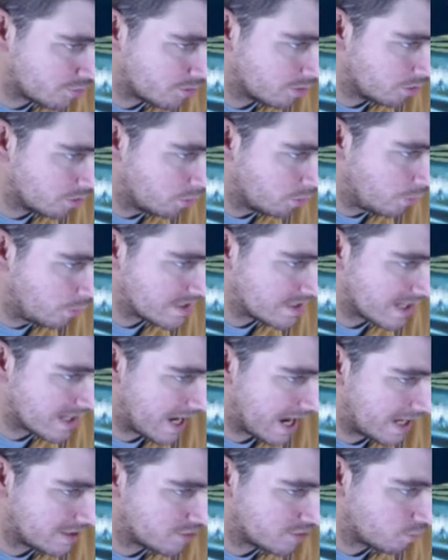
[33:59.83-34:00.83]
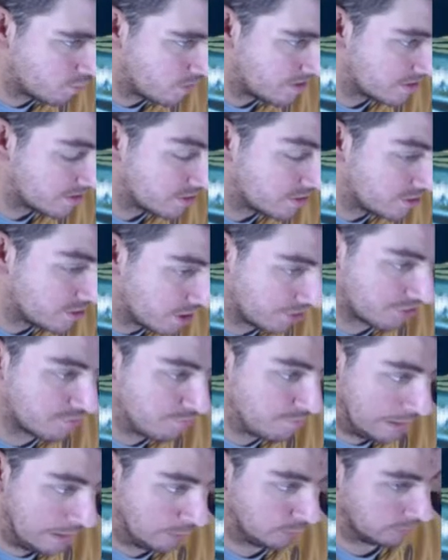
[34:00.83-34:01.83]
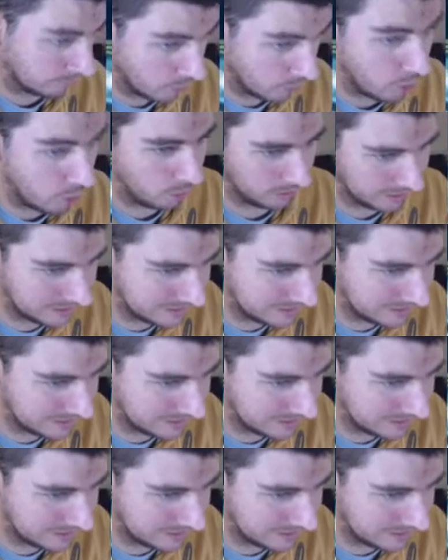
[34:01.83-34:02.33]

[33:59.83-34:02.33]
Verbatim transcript: always end with just build lol.